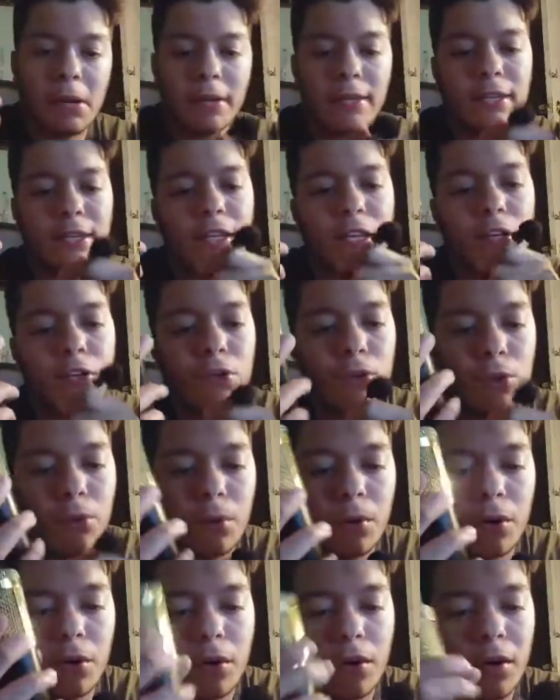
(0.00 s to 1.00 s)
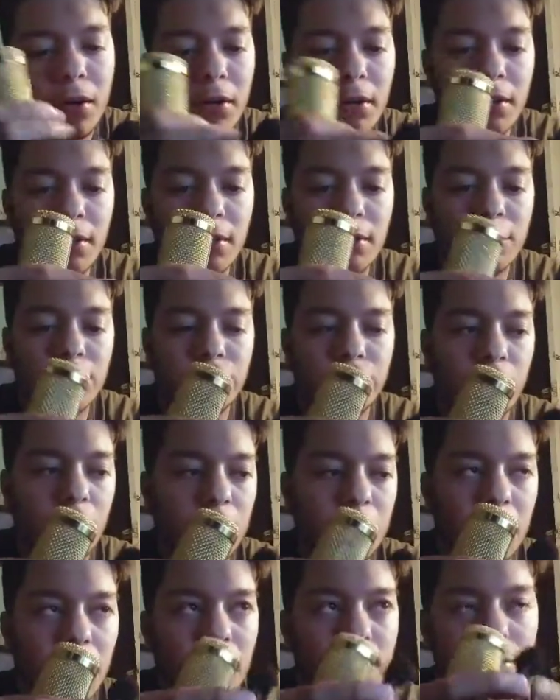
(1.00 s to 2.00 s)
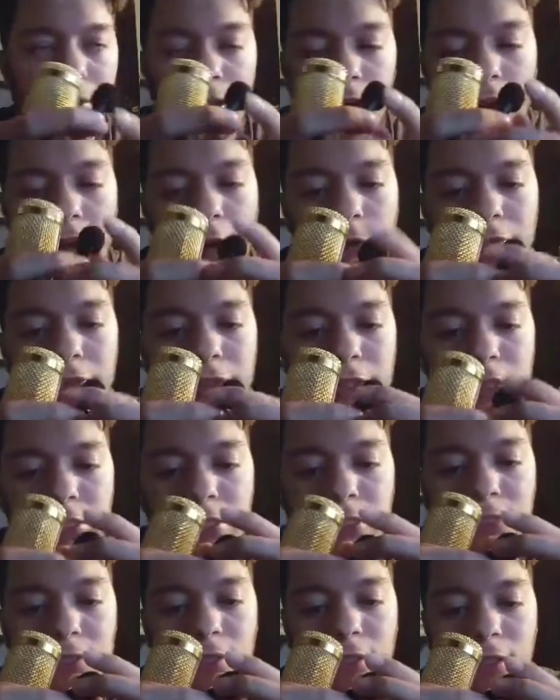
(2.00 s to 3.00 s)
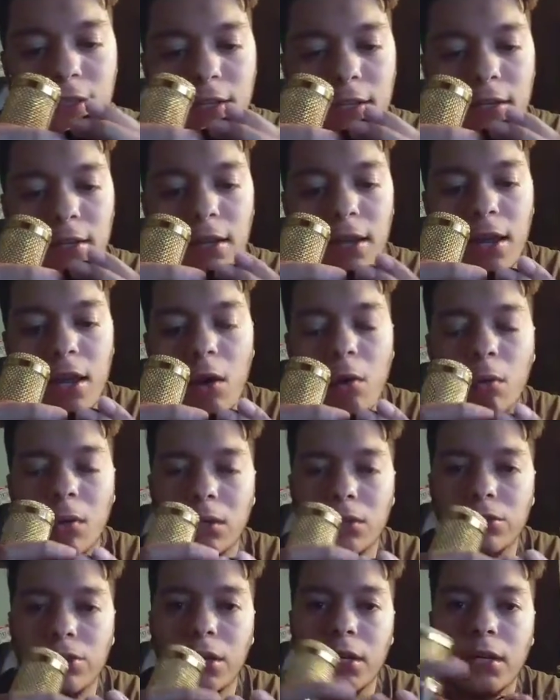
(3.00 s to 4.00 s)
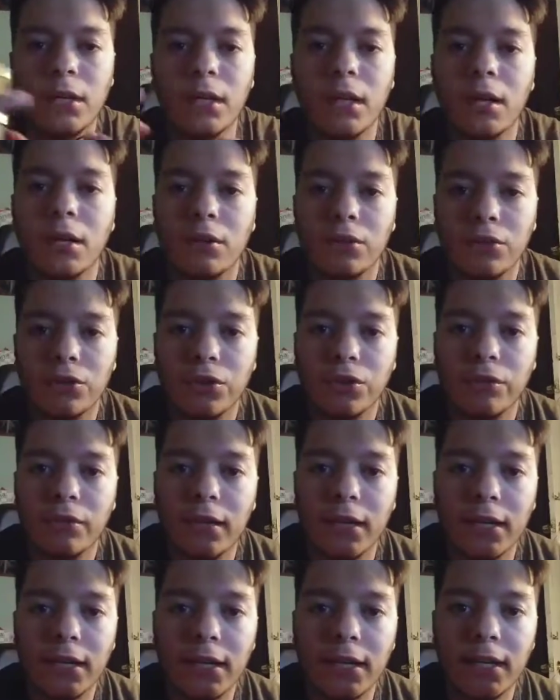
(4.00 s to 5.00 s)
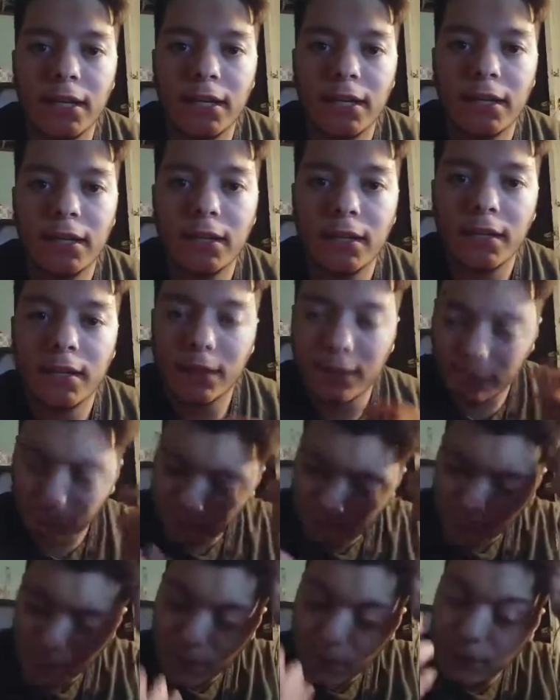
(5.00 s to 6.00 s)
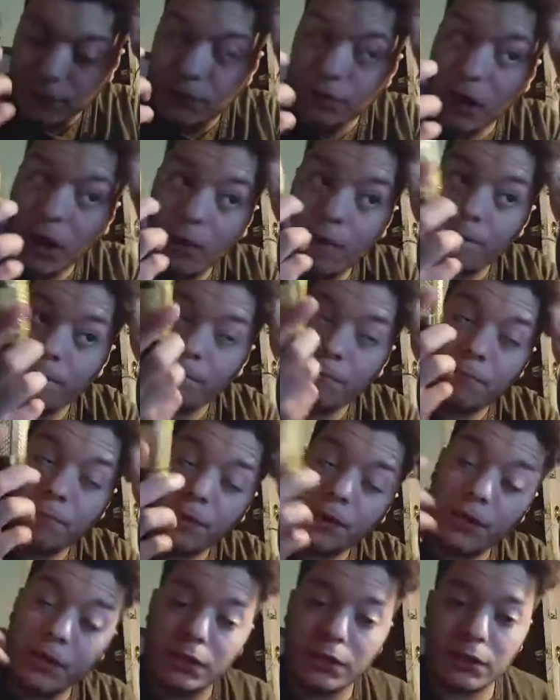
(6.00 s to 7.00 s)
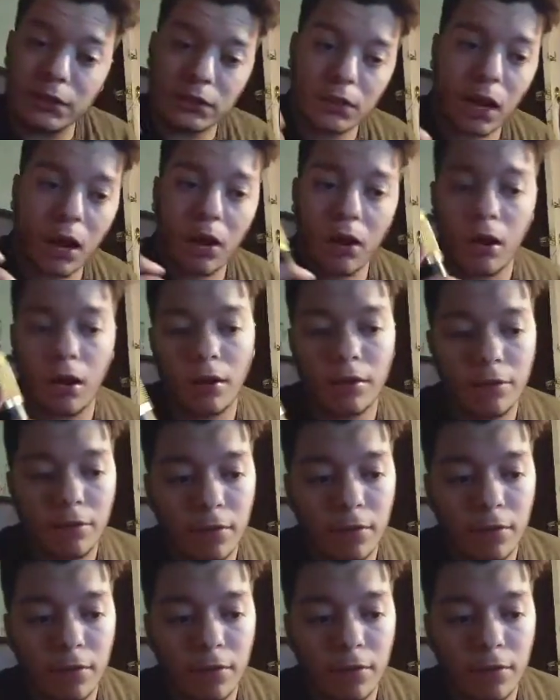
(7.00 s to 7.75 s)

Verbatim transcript: and a newer shirt mic, so I was going to see which one do you really need. So we're gonna start off